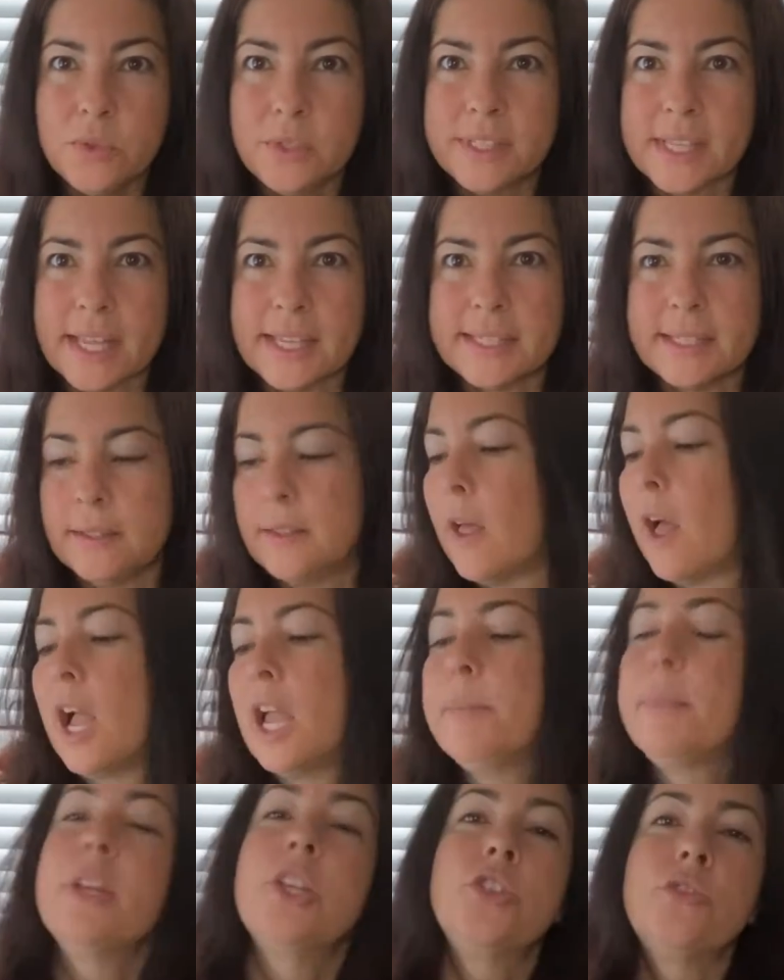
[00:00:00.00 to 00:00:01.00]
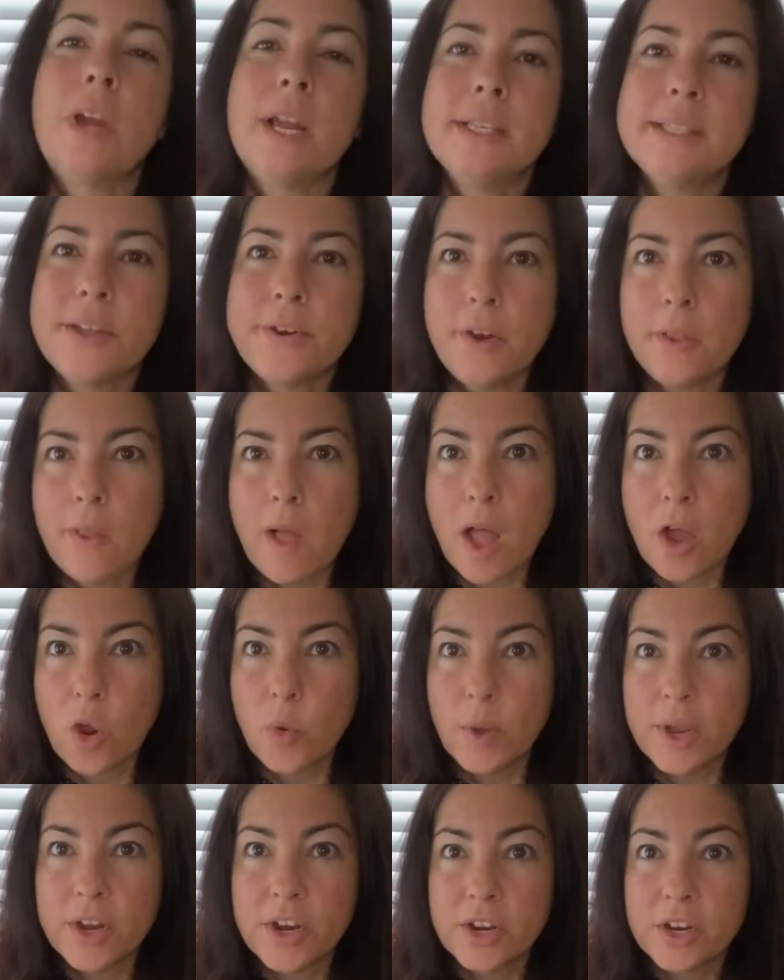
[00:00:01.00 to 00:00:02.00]
you zest the lime, it dries out a lot
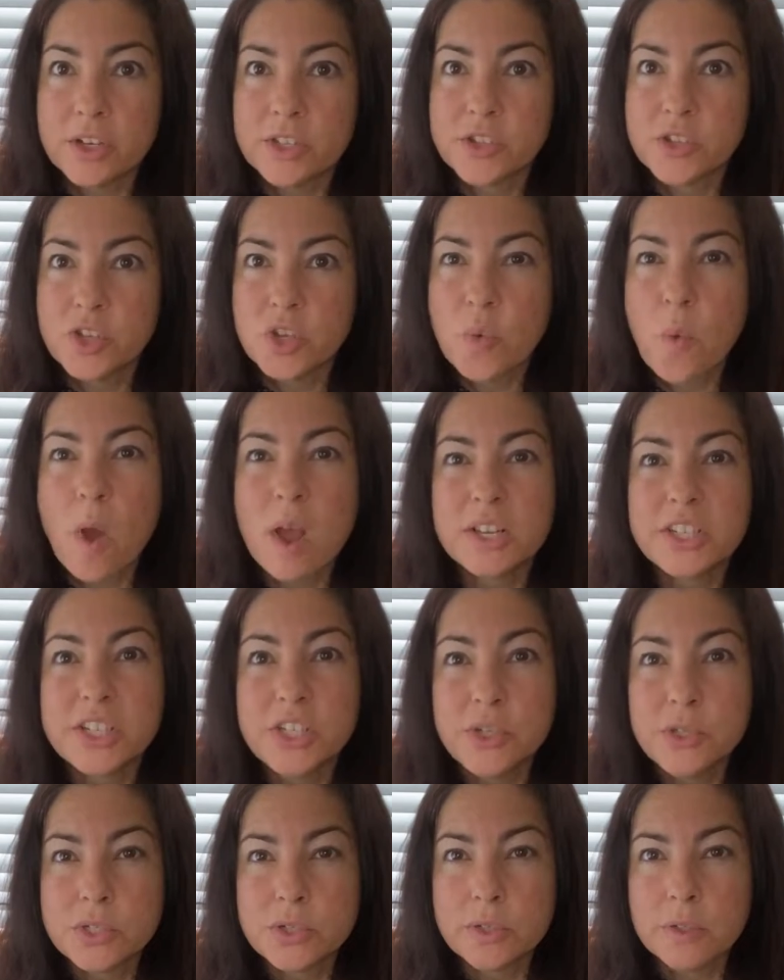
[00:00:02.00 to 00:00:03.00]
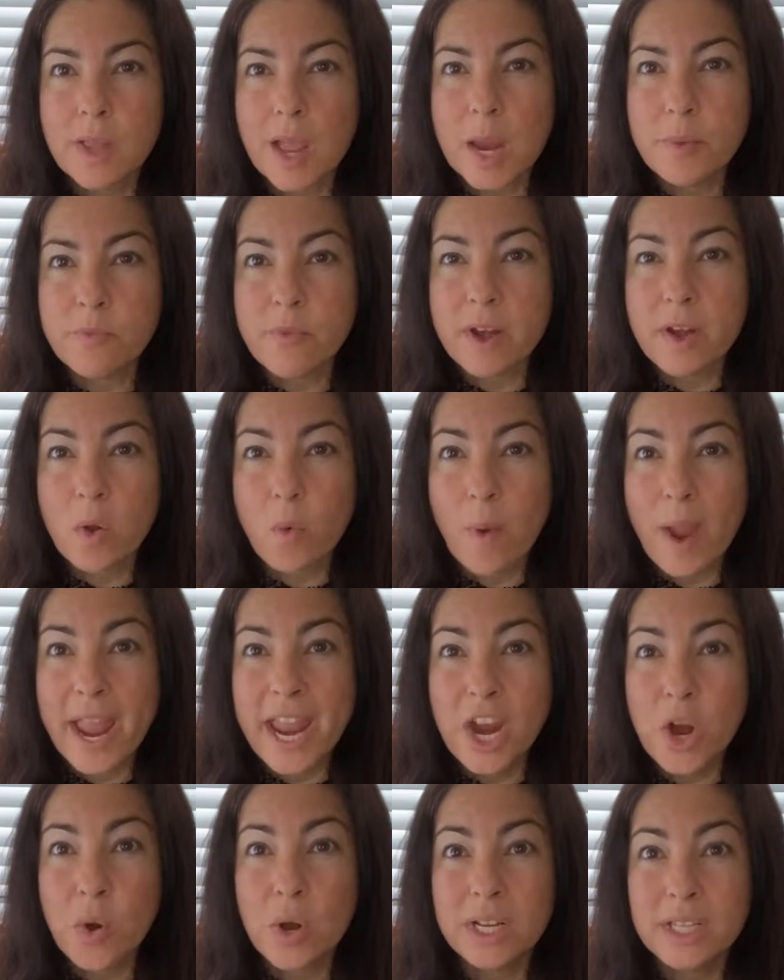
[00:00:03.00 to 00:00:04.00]
quicker, so you want to use your lime right
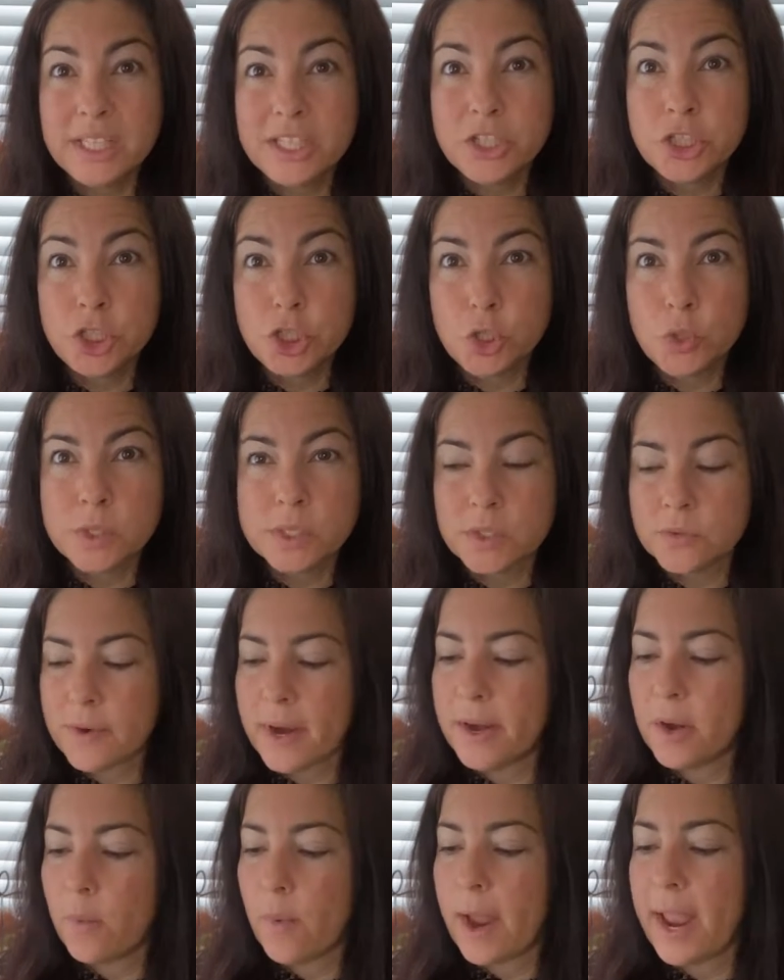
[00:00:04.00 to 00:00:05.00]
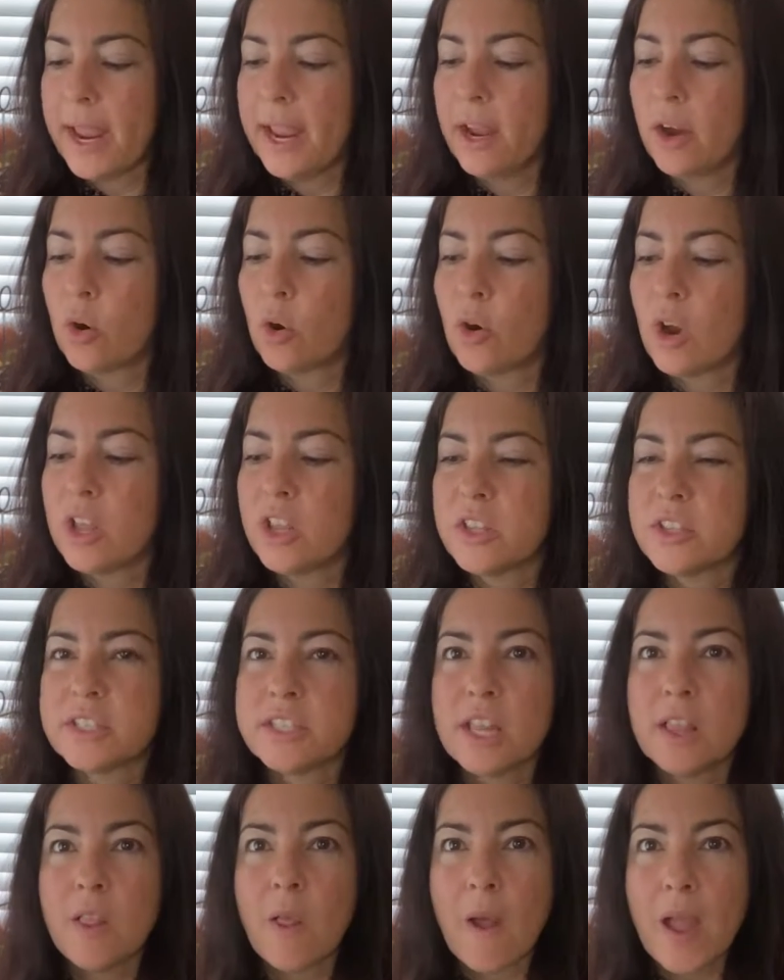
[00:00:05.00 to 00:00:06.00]
away, or at least juice it right away, or else
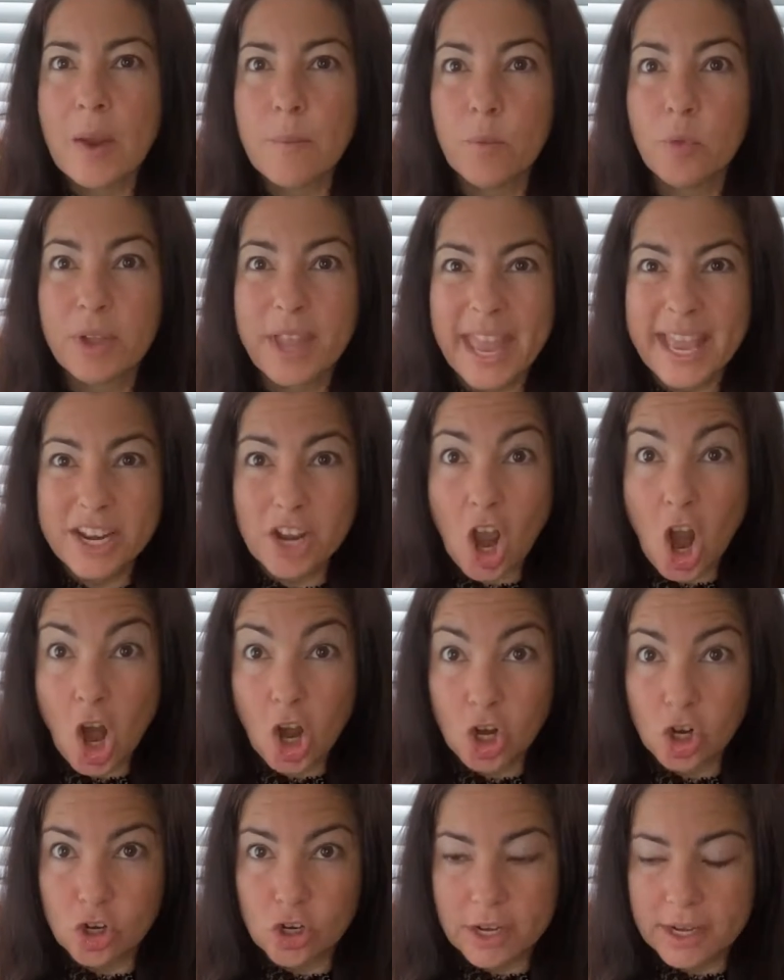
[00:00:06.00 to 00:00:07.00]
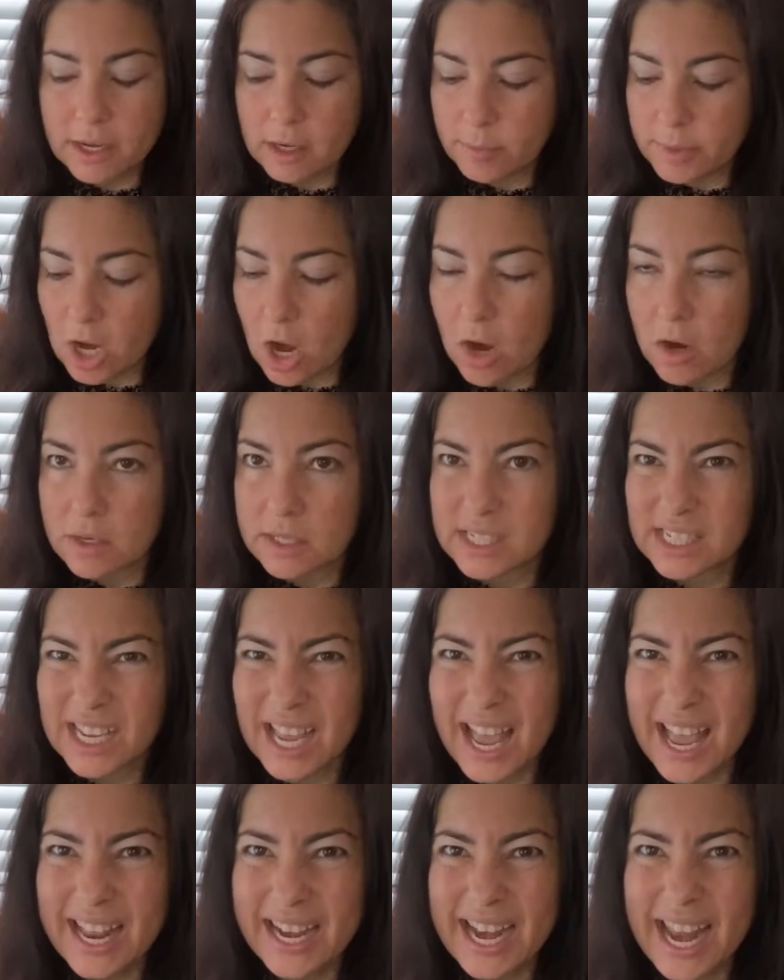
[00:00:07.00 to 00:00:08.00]
the lime will get hard, and it'll be hard to
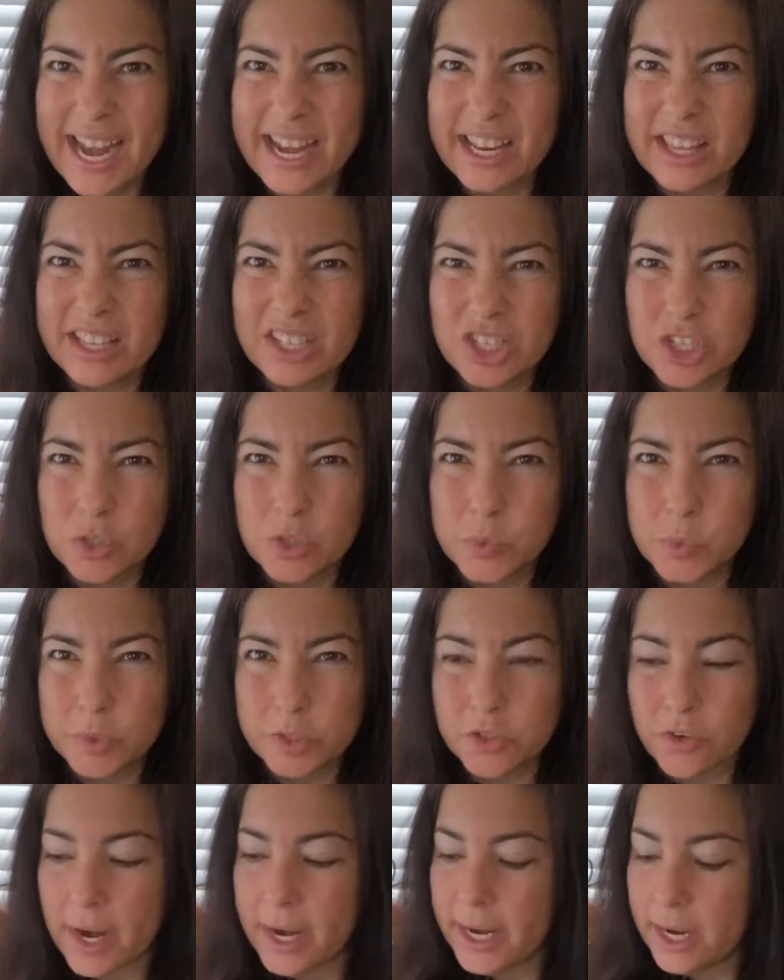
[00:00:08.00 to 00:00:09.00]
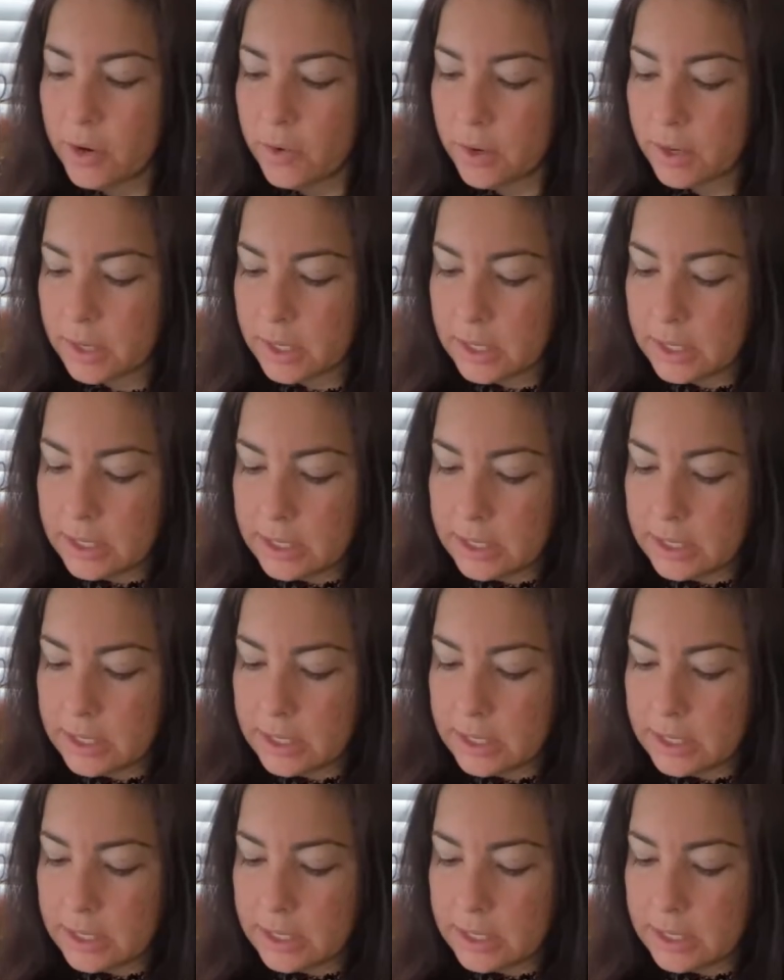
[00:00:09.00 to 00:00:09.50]
cut, and then the juice will dry out.